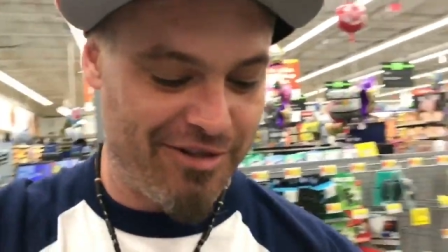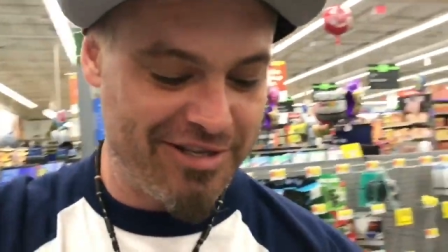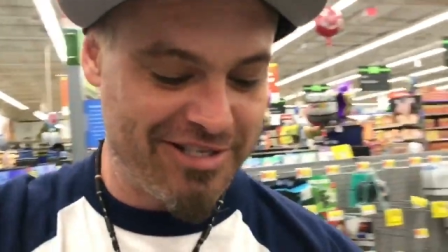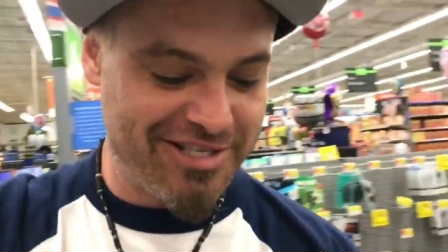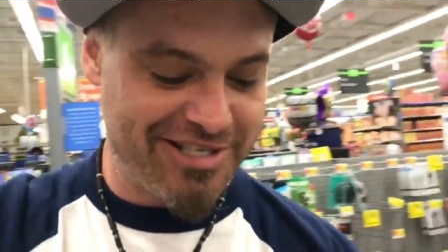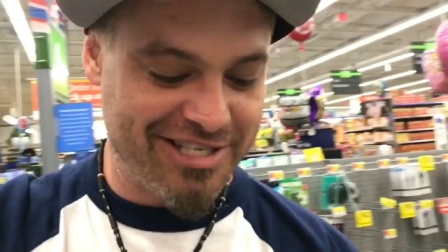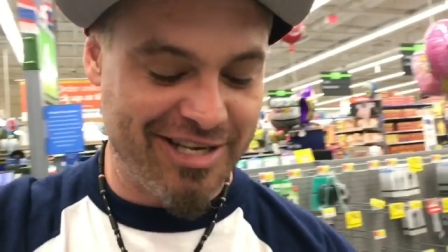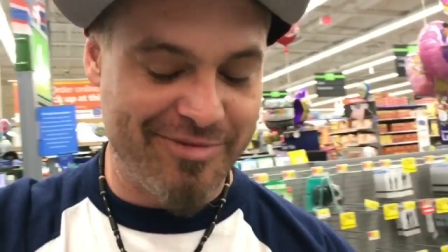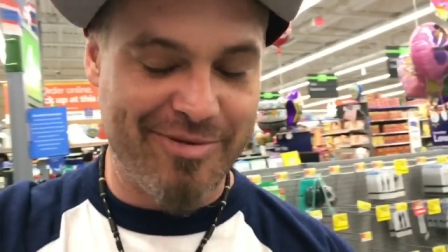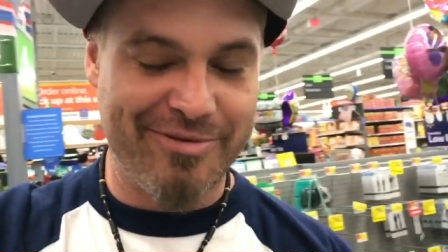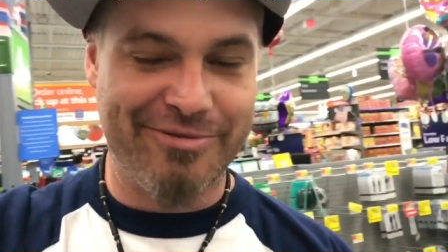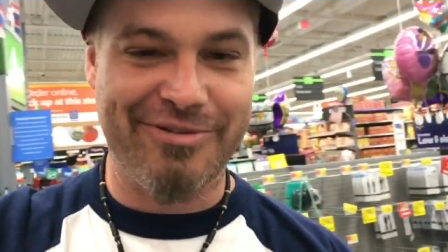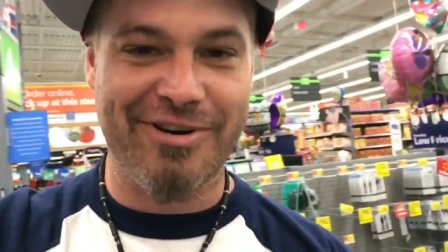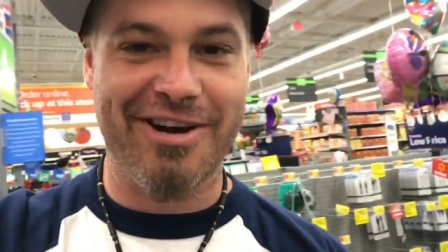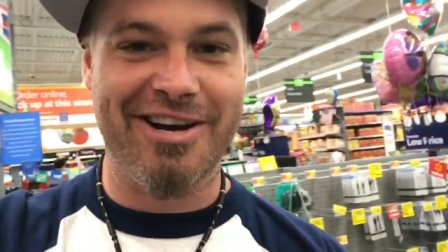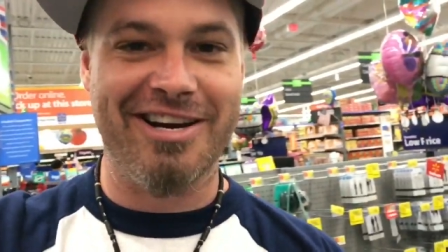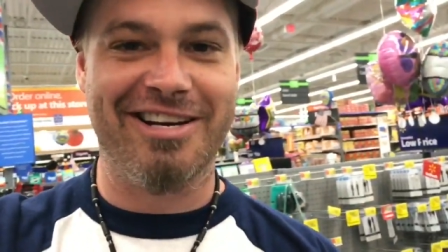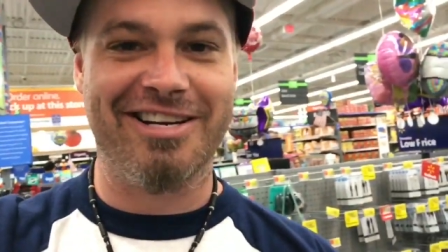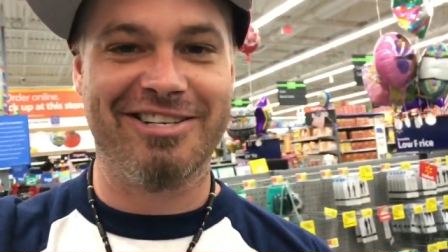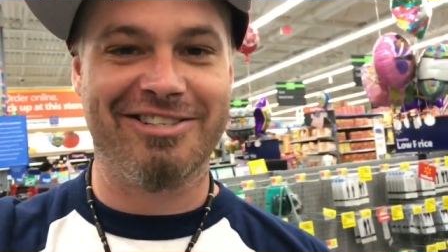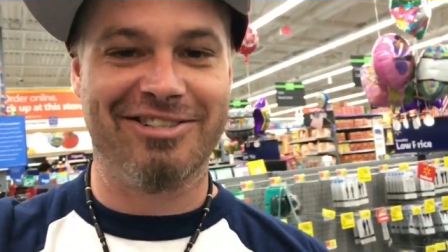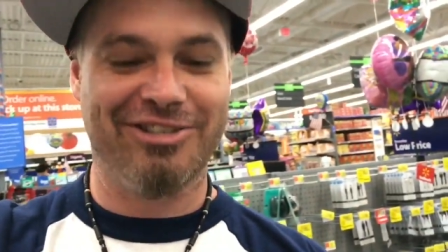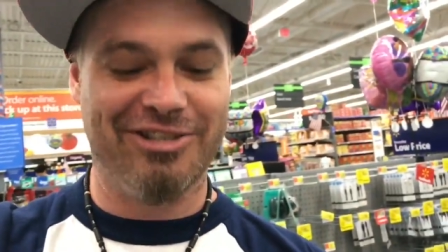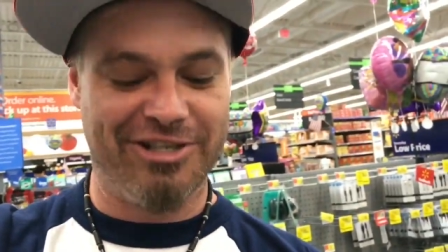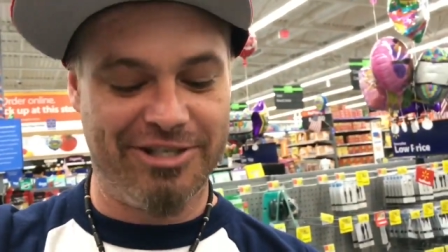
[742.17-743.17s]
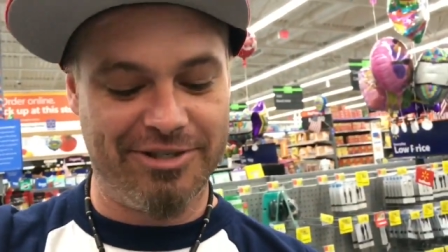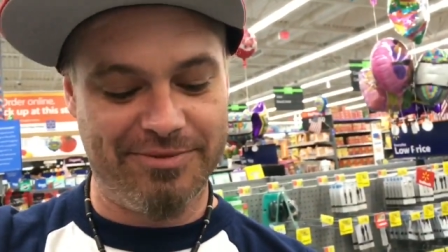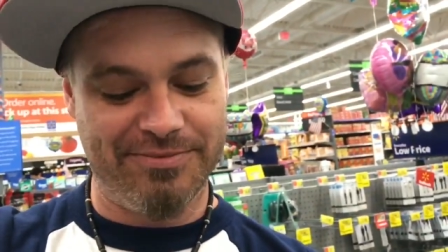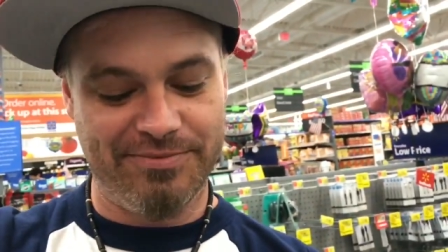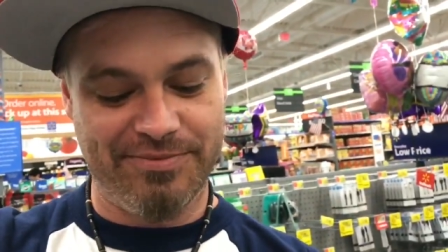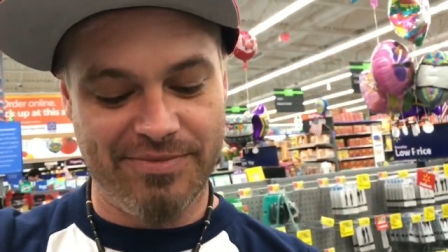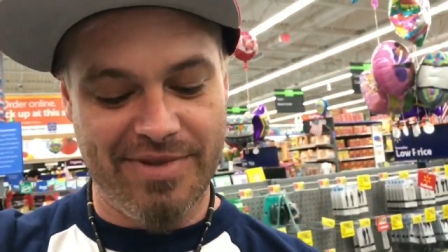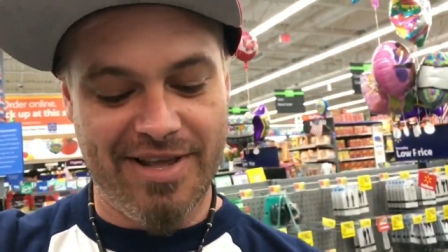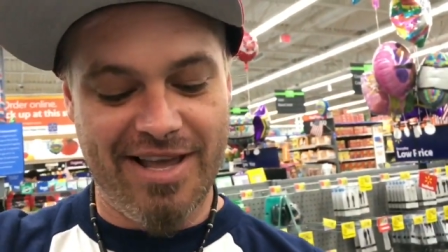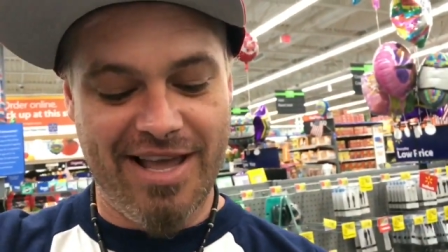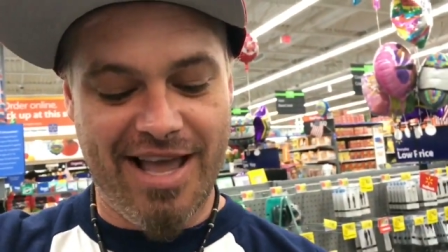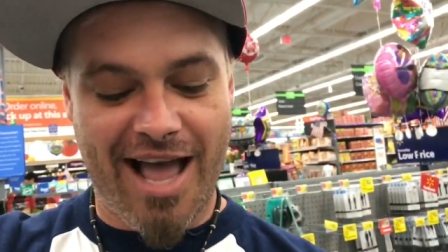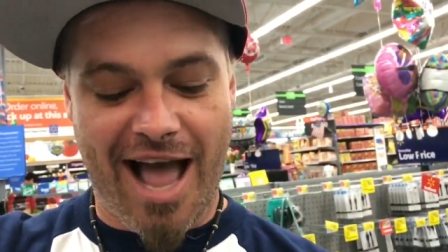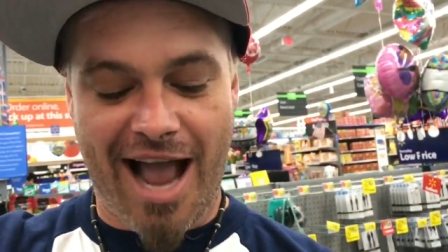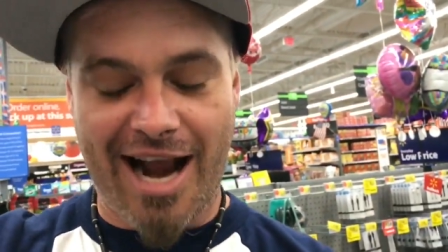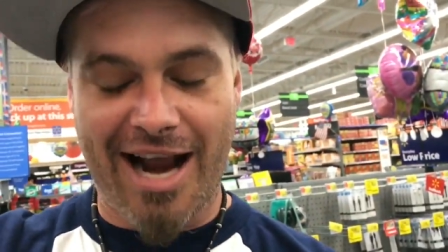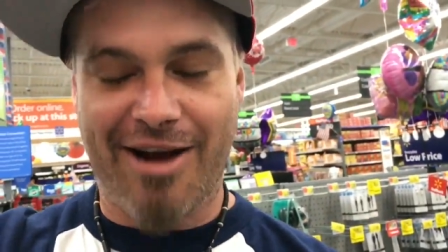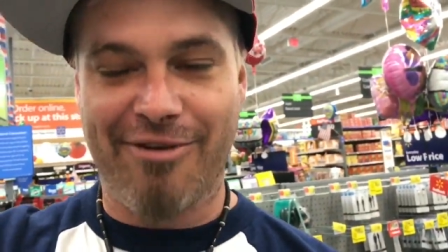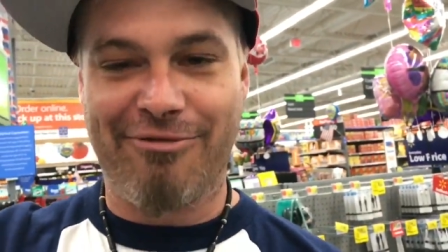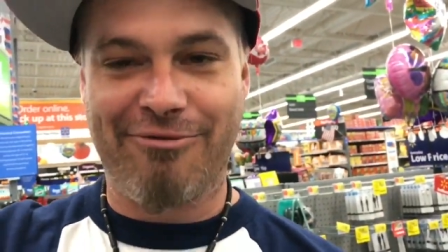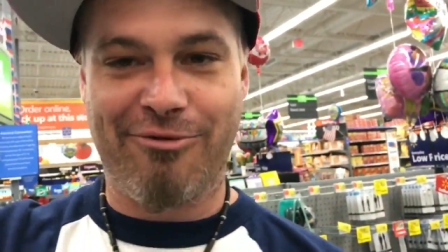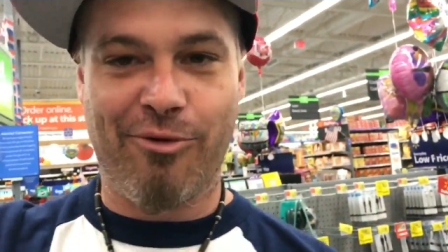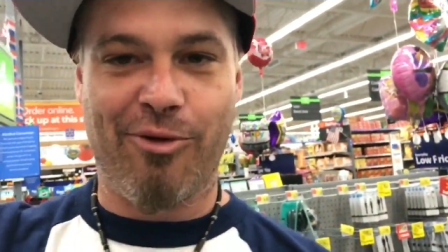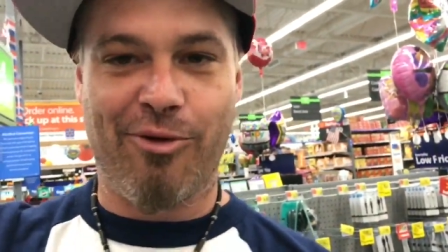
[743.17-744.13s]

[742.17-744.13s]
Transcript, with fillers: This is gonna be funny because look. I got